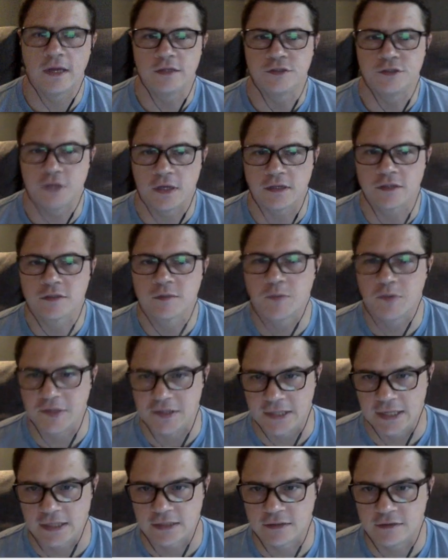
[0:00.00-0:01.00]
just
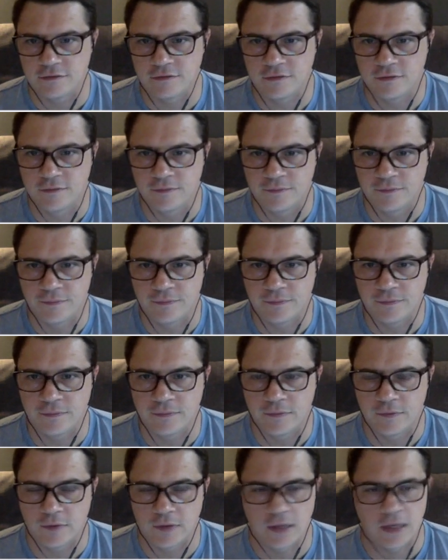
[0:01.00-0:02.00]
protective.
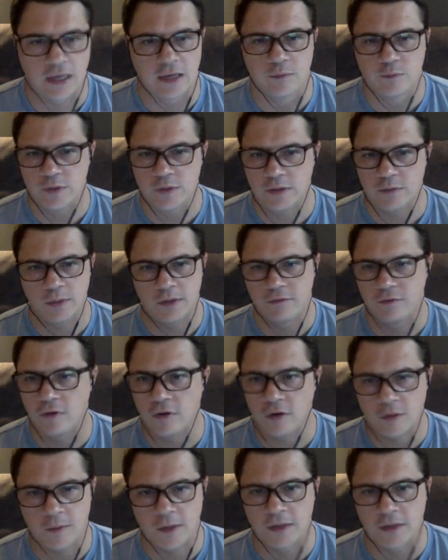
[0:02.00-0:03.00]
Okay, and we wrote
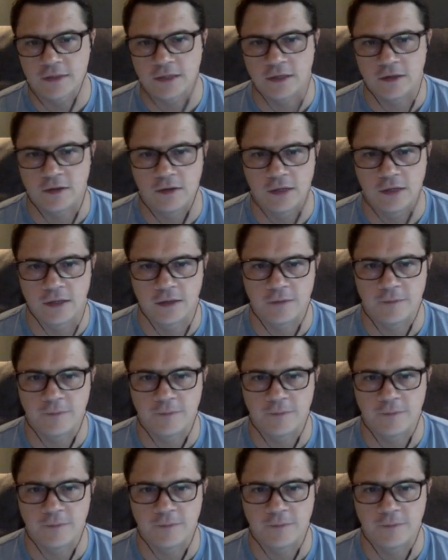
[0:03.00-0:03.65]
about that earlier.